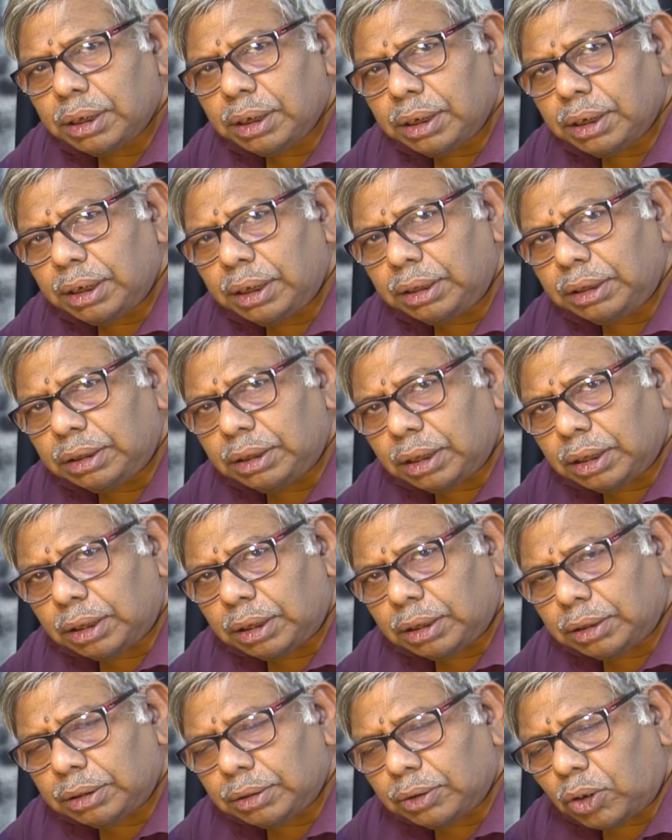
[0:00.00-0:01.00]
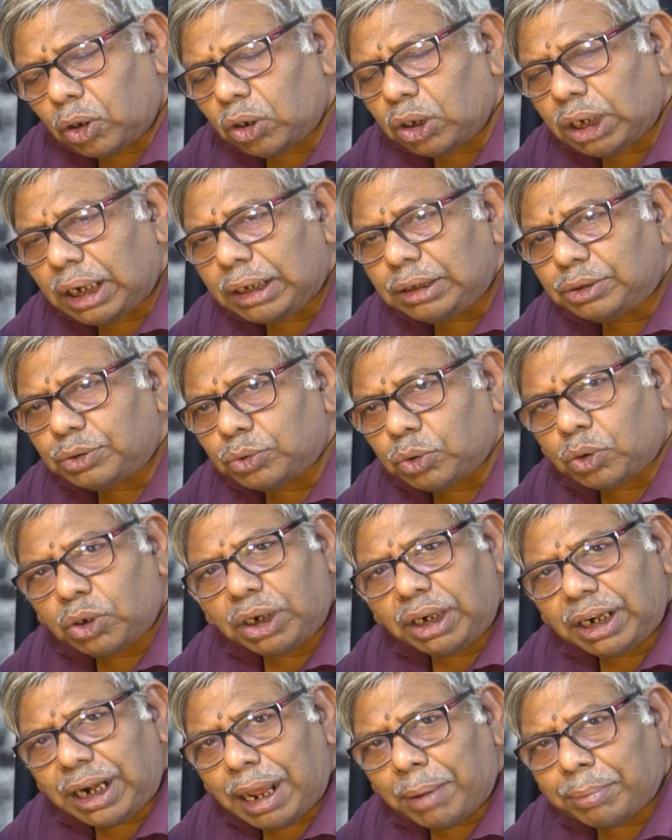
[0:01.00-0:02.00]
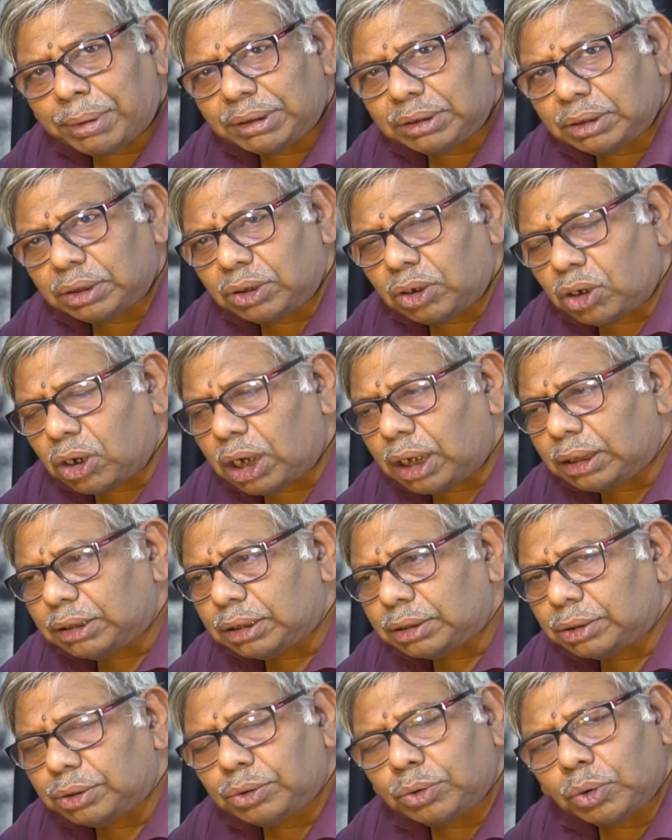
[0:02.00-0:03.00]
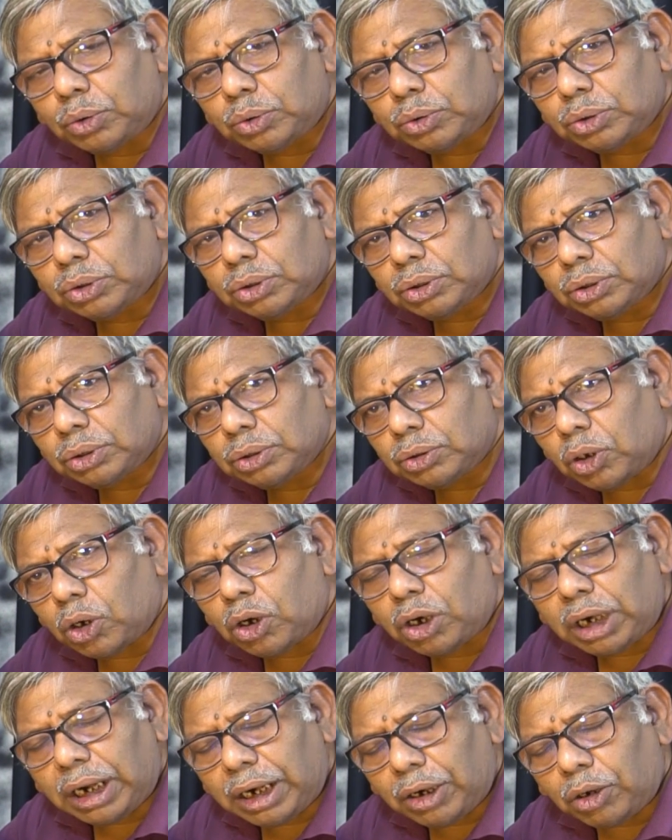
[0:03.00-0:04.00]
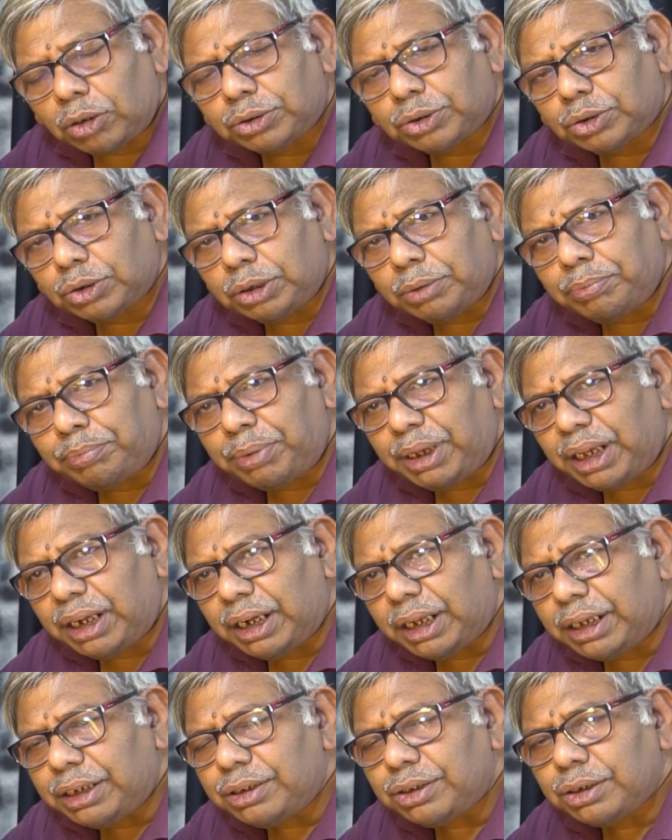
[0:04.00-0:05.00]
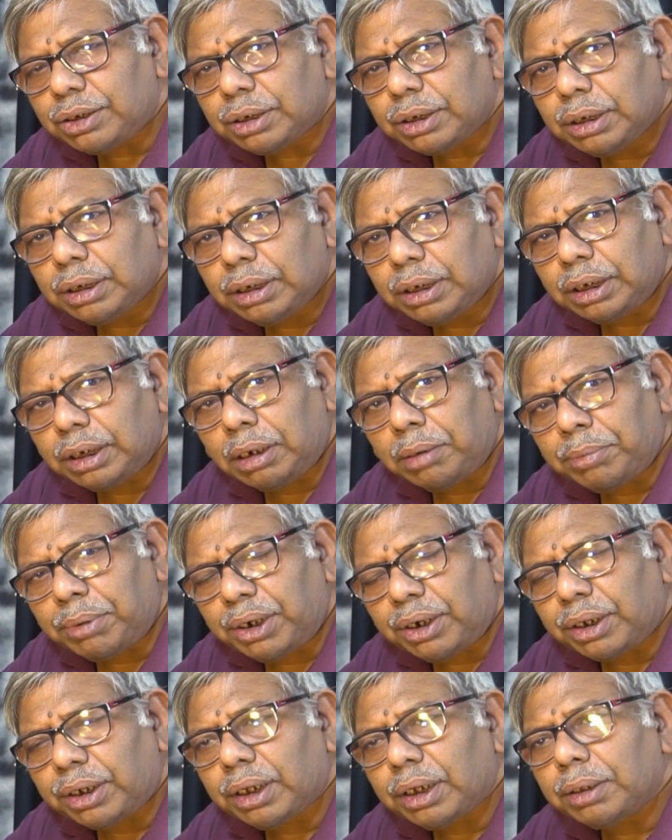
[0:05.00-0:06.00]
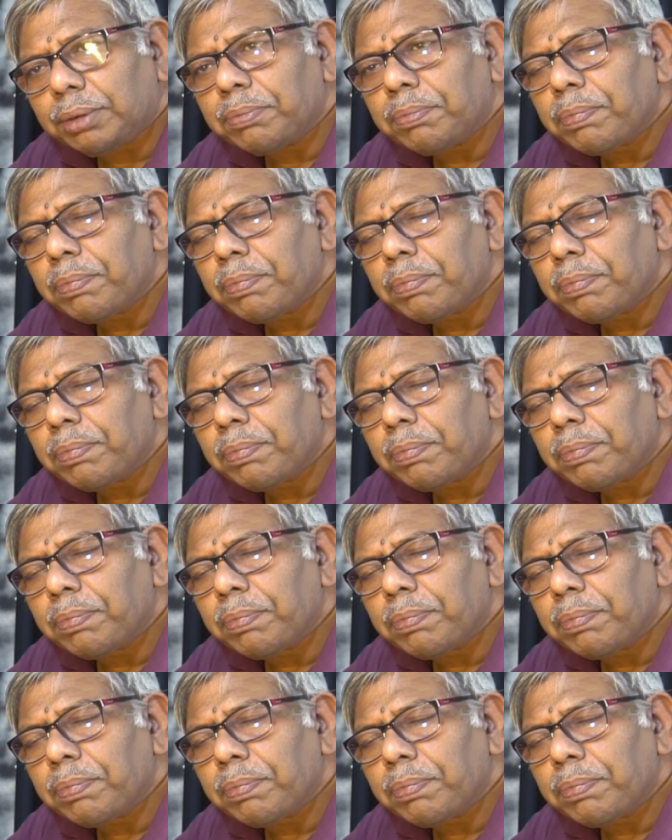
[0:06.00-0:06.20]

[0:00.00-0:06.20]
in the online store in Amazon or other stores, or also in B&H in America.